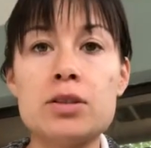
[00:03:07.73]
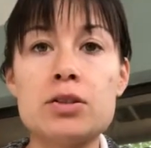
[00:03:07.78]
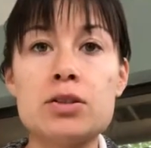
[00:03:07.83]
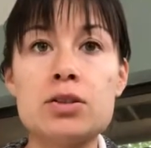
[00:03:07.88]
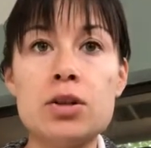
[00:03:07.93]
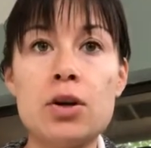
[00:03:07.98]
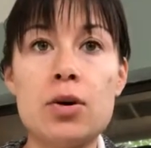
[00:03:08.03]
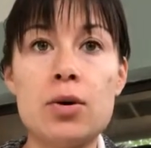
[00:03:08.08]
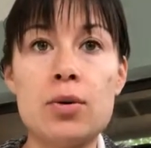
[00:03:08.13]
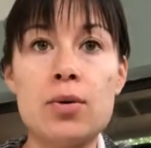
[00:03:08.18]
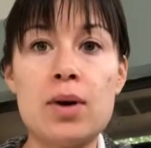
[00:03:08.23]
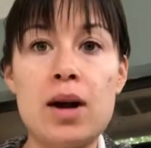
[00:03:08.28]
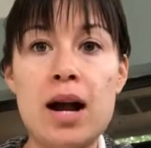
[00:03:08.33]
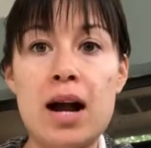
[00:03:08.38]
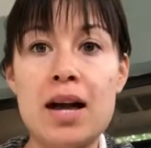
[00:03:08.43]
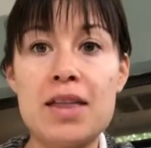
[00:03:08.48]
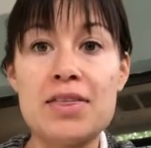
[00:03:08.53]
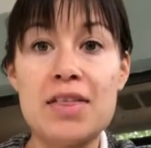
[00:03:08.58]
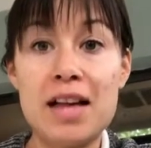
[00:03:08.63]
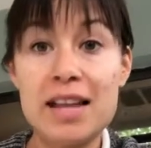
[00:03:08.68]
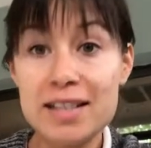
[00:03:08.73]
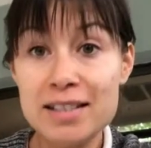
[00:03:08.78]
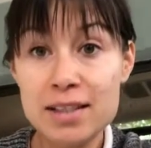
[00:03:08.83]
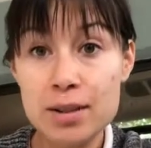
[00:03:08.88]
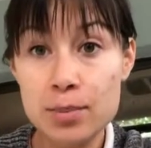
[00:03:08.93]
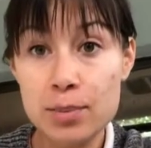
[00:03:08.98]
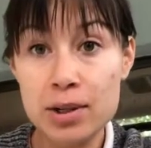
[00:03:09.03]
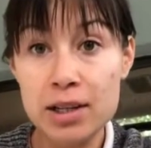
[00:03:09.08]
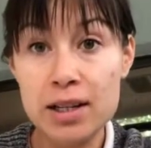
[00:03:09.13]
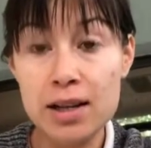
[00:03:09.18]
So that is
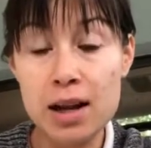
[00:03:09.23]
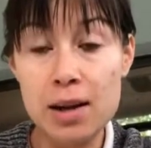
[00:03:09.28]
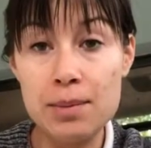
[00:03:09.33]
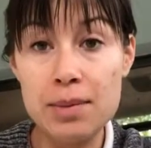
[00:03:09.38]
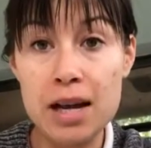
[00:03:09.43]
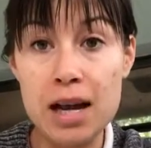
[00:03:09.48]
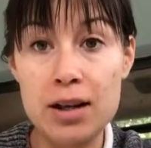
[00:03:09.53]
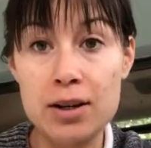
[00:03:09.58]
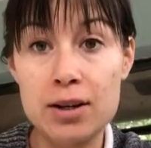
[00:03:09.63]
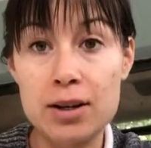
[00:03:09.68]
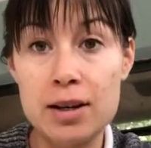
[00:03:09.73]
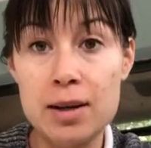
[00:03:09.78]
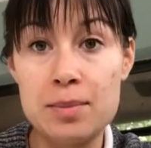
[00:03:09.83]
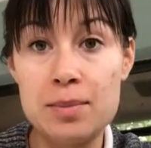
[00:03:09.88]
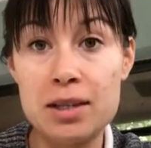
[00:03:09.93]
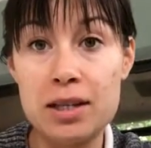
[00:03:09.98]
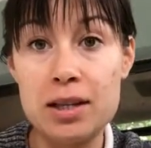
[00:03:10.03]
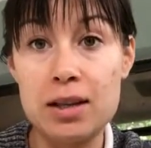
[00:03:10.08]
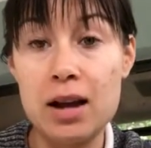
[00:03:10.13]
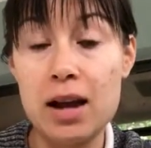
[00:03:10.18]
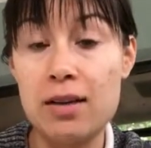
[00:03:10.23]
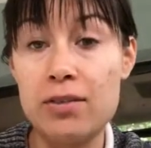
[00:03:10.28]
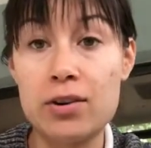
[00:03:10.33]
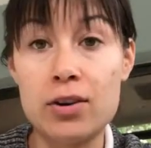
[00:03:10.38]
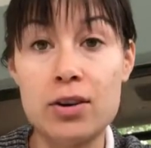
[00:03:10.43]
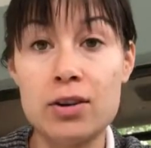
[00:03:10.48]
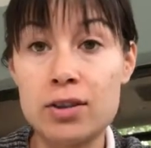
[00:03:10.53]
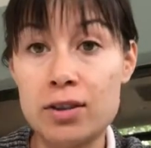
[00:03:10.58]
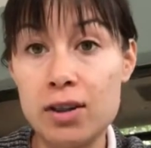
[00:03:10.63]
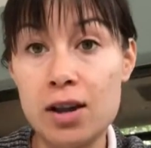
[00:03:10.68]
a pretty common acronym that I've
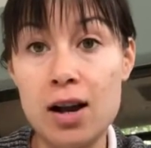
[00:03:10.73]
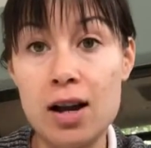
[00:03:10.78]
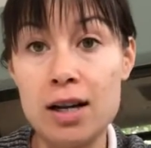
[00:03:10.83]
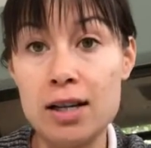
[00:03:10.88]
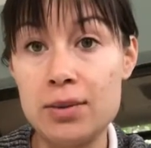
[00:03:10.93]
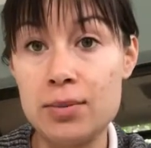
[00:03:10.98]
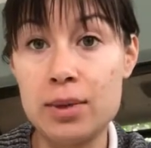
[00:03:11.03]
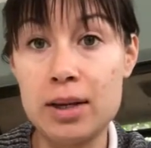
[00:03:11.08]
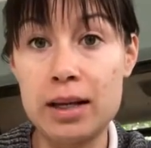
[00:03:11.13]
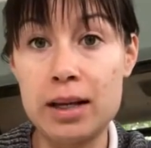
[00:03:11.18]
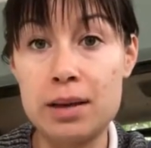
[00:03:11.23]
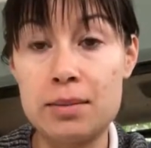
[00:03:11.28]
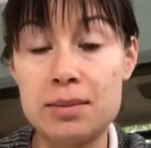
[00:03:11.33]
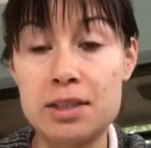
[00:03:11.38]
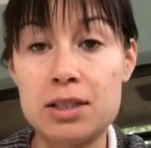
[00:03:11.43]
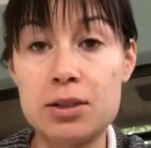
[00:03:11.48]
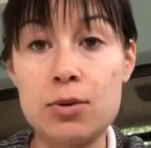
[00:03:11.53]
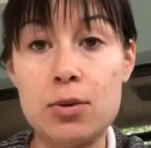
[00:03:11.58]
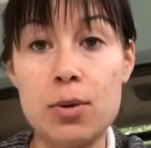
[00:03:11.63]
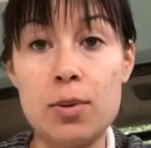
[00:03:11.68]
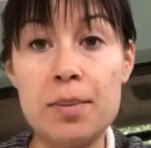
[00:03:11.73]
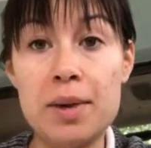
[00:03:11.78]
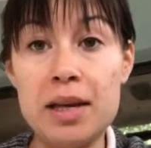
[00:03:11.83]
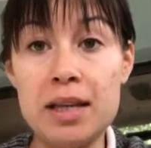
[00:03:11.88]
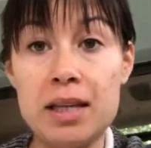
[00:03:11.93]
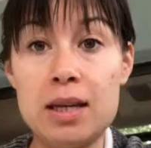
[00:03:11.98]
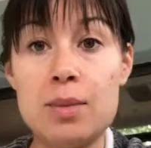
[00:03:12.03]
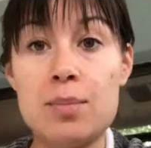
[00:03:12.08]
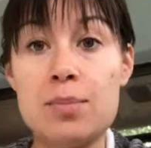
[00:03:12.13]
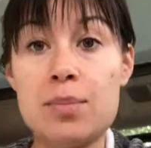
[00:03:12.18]
heard a lot when it comes to goal
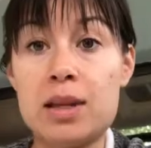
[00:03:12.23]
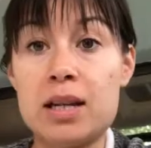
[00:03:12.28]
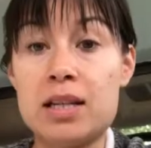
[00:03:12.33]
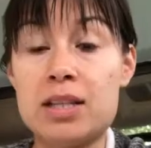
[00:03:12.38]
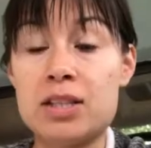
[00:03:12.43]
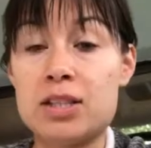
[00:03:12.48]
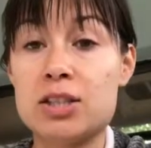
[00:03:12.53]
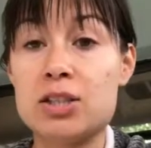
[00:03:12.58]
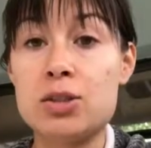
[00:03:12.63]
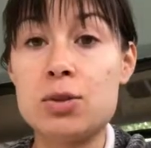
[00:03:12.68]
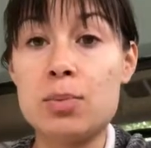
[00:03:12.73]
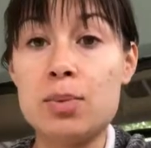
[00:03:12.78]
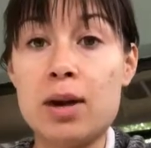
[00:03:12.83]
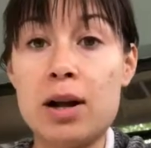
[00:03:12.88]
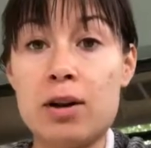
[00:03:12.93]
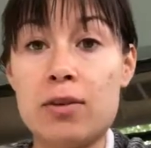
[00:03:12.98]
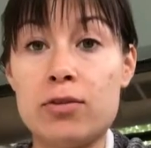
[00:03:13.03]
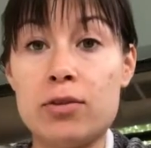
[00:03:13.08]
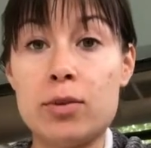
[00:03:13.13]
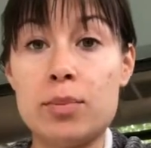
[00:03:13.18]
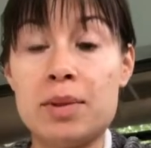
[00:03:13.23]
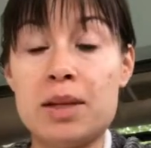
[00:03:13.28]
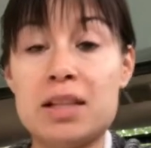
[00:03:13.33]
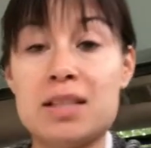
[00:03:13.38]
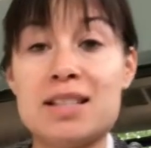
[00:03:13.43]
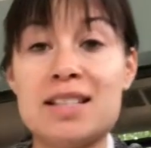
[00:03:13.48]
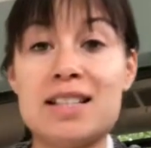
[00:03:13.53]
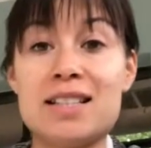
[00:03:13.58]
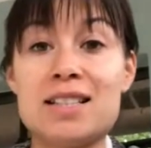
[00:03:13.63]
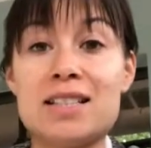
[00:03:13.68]
making, but it is super helpful
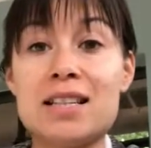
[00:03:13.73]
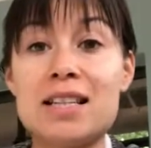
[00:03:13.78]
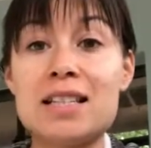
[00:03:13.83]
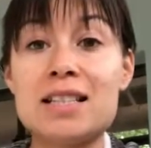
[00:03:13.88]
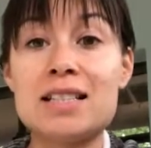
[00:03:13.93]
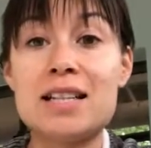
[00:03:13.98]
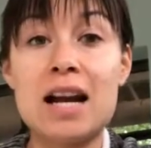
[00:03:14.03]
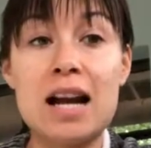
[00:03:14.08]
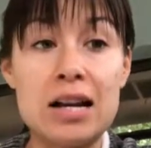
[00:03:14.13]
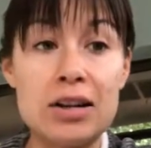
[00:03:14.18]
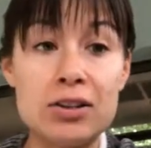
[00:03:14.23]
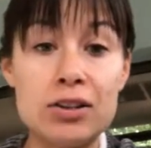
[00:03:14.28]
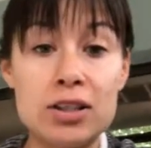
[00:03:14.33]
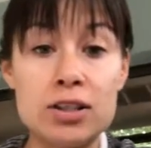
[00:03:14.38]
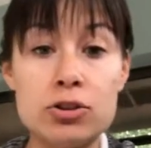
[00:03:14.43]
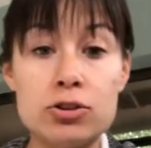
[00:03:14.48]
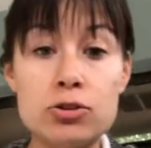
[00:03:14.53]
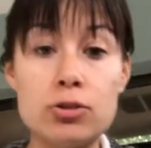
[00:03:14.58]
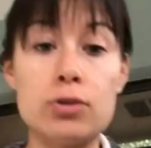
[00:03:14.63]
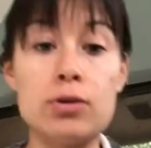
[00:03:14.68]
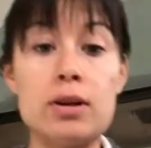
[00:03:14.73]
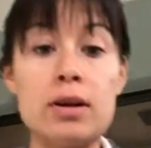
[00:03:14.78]
because it is entirely true.